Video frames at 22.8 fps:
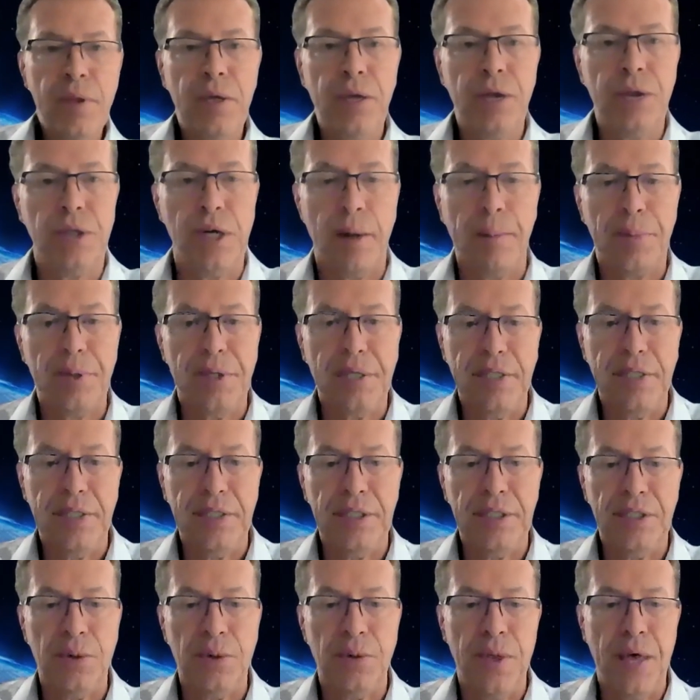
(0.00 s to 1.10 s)
to
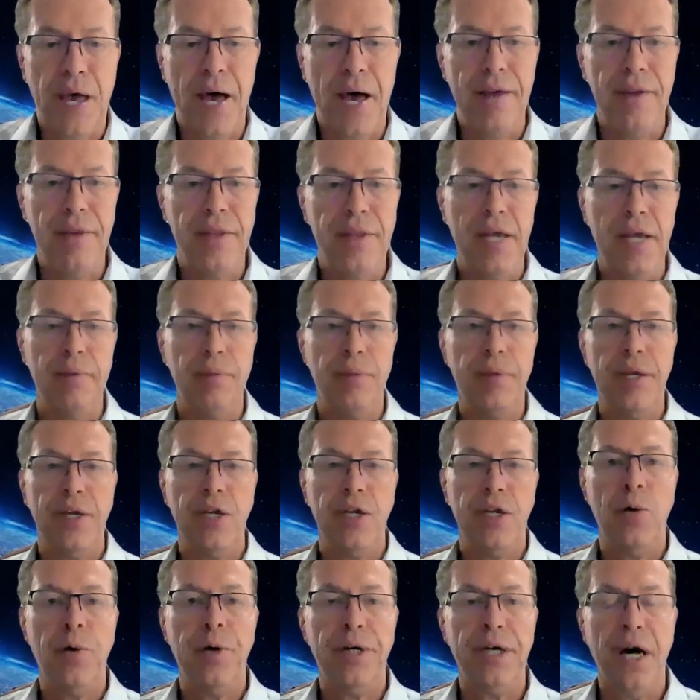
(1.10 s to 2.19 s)
companies so that they
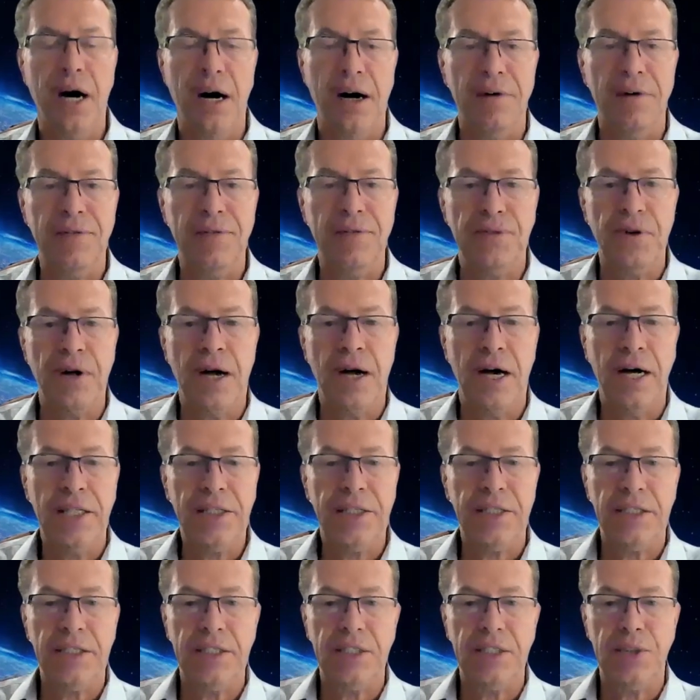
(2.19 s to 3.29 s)
know enough
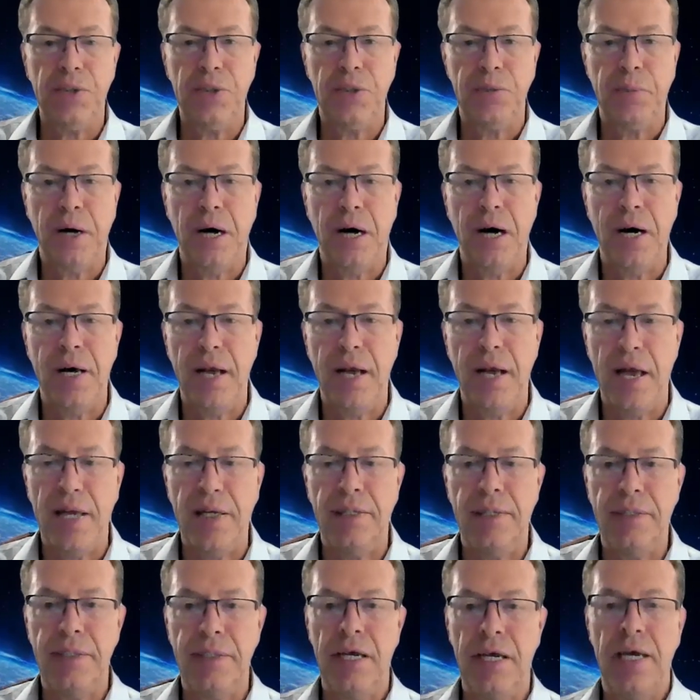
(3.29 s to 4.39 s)
to issue spot
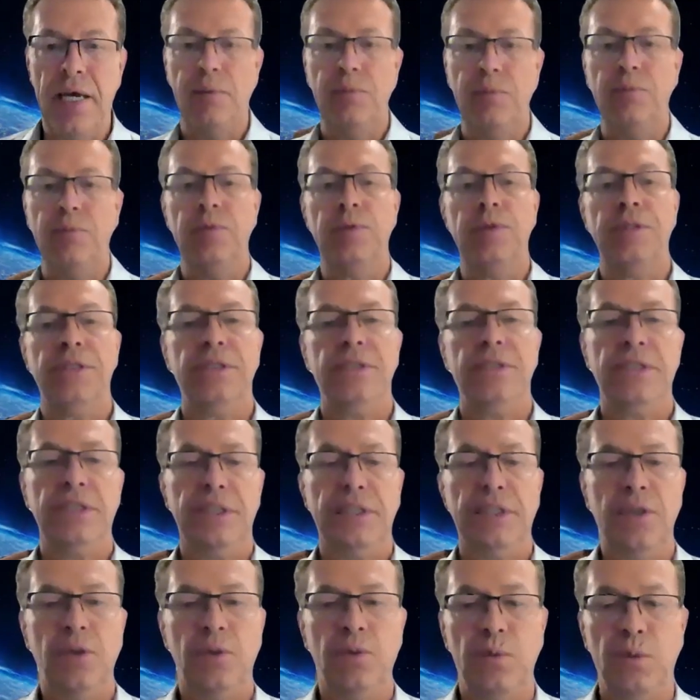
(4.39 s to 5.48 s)
and
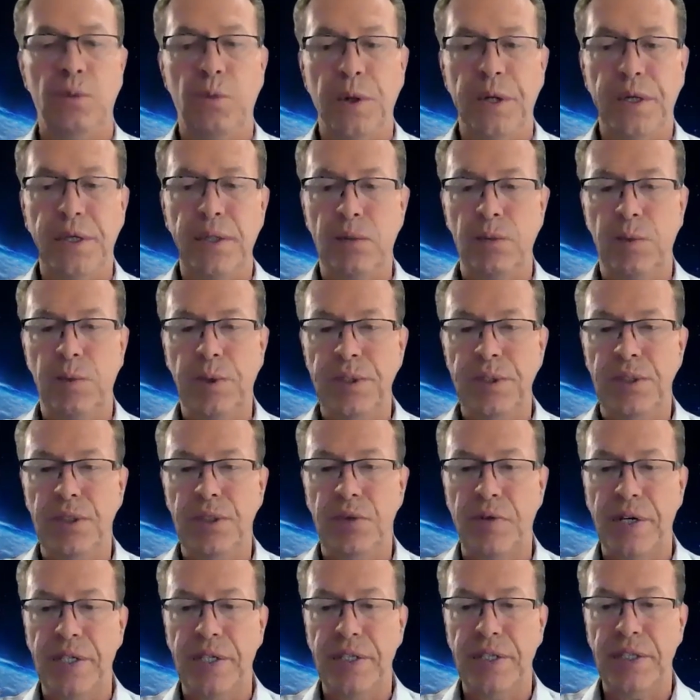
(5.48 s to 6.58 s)
you know, when to
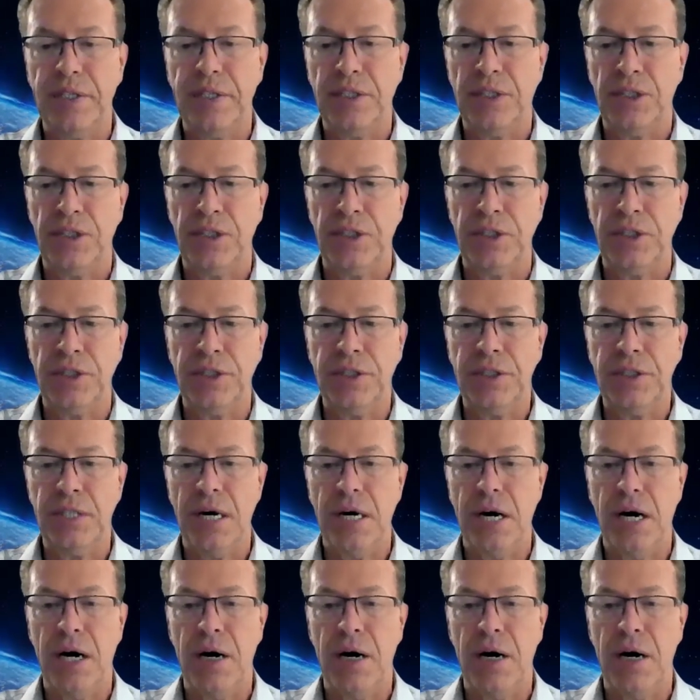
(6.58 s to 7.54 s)
raise concerns.